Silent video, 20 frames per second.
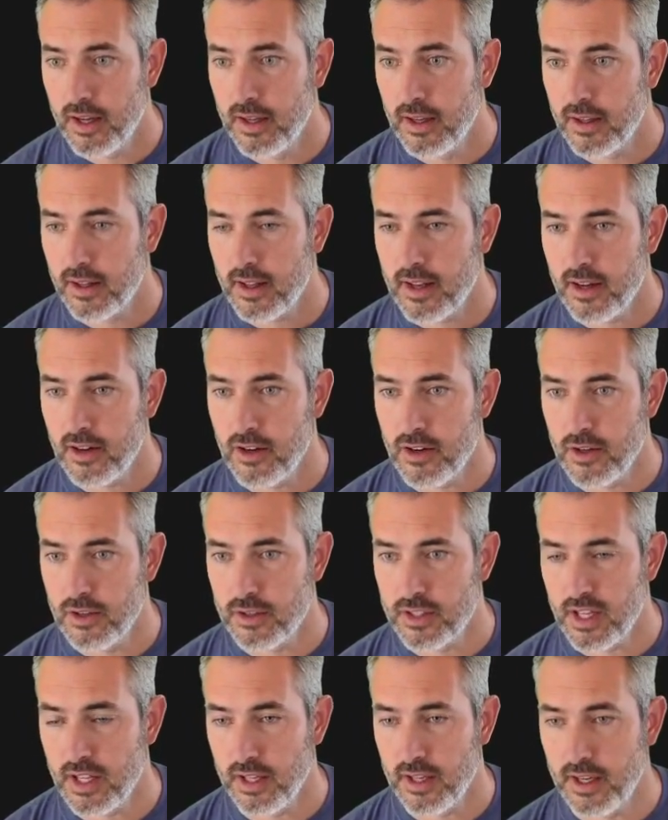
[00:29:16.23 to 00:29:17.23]
here you're
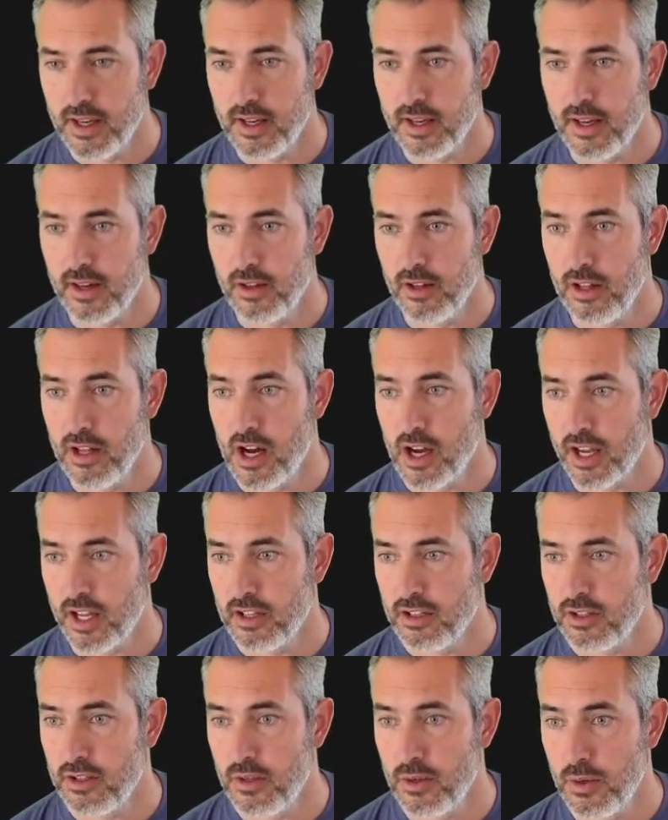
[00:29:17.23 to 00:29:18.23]
telling it it'll log
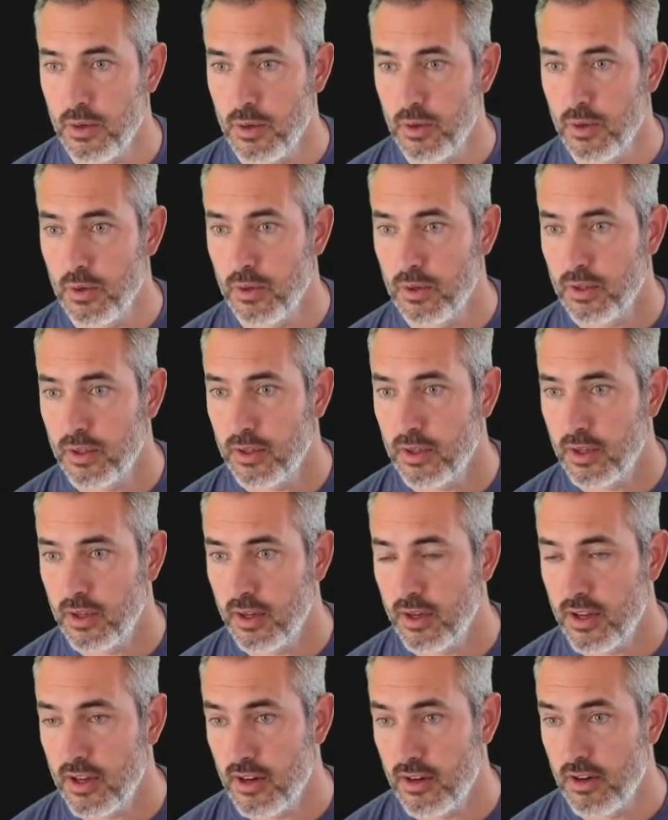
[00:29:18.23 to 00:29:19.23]
into
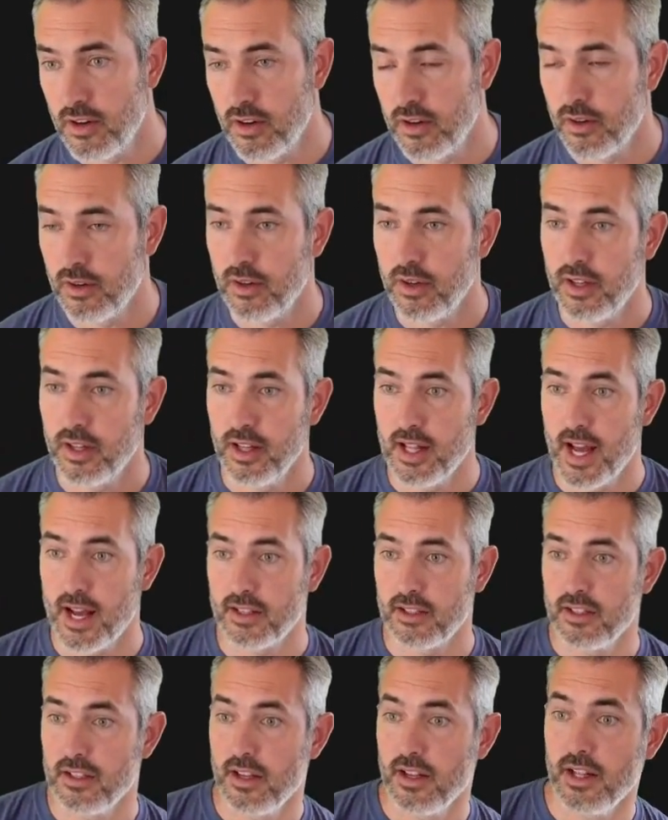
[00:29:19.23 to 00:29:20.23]
your
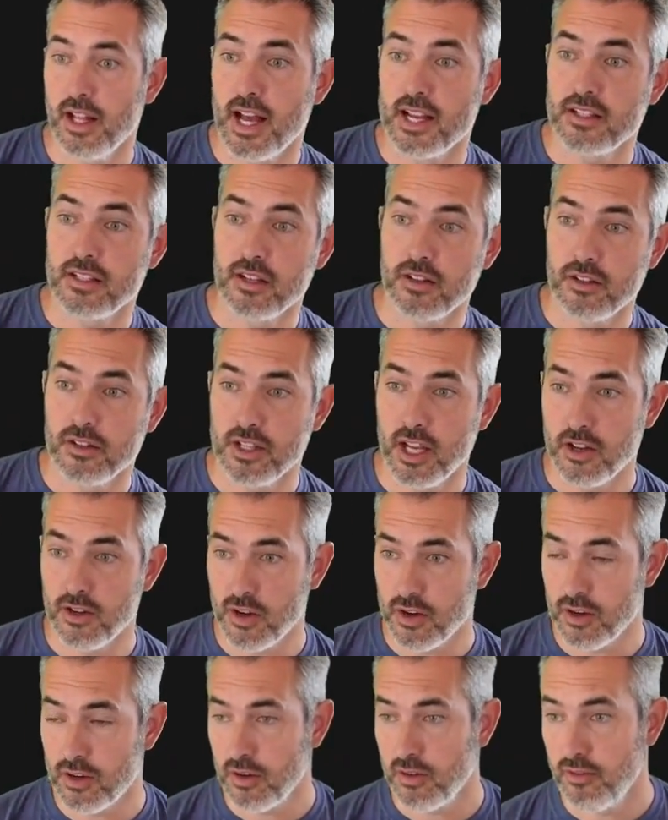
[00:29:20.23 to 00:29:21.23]
Elastic Container
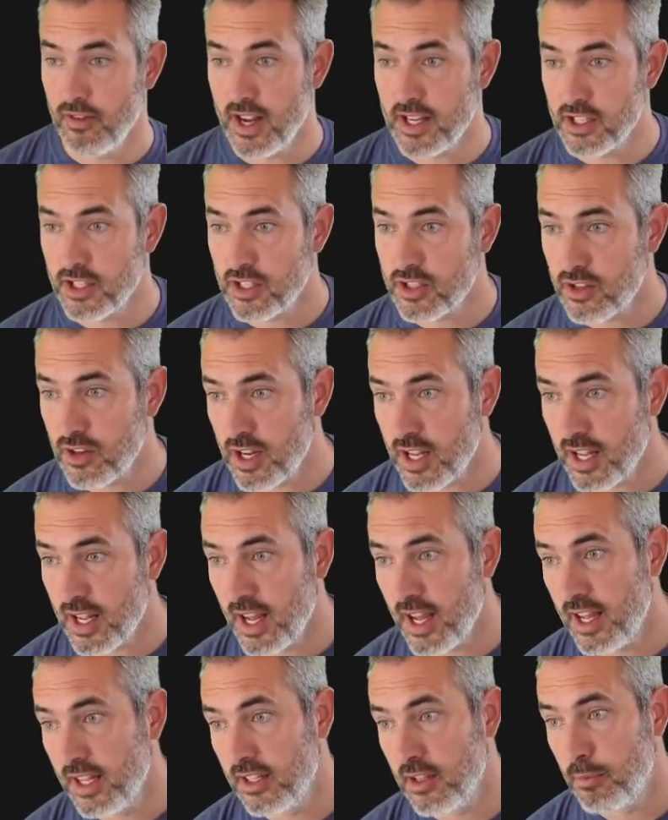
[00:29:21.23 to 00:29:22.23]
registry
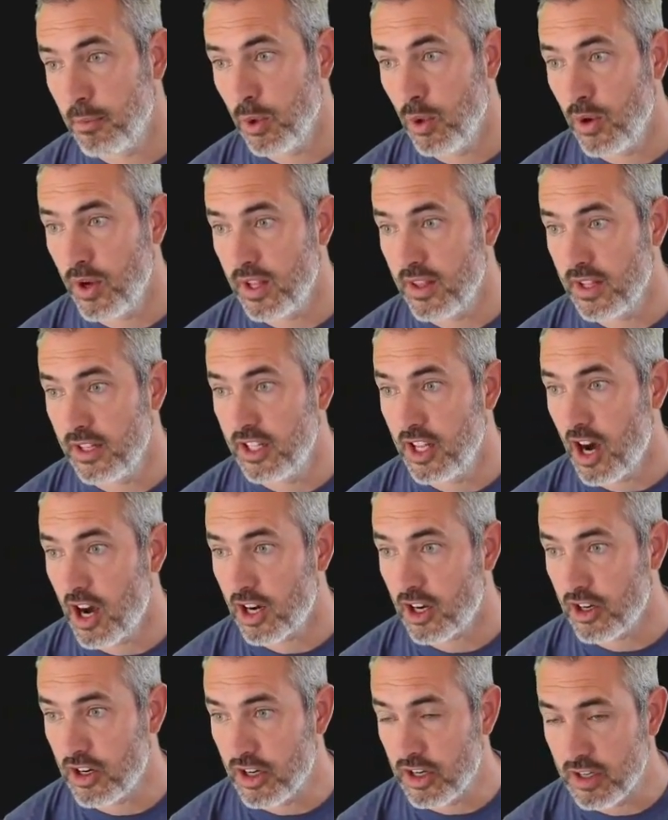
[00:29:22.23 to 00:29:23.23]
and deploy the
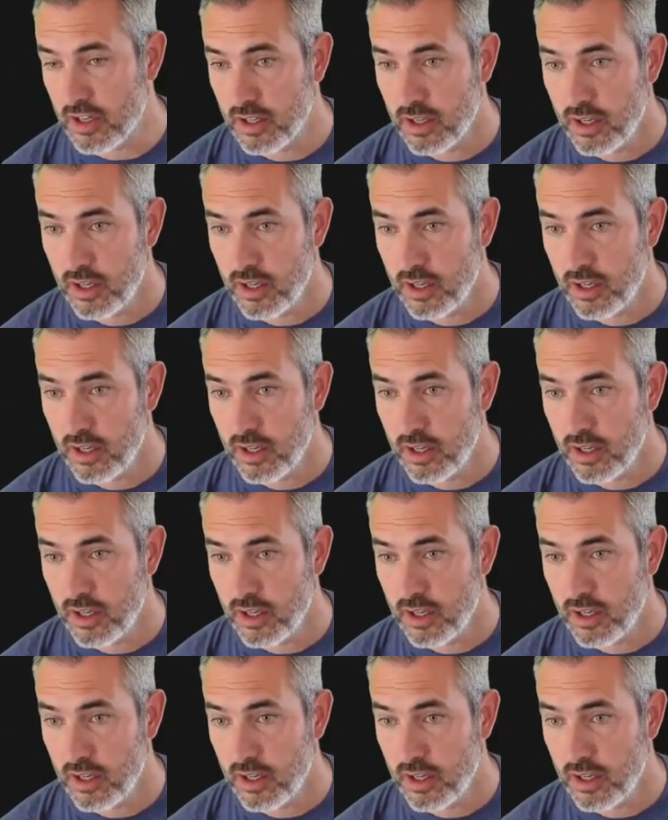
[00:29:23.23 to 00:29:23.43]
Docker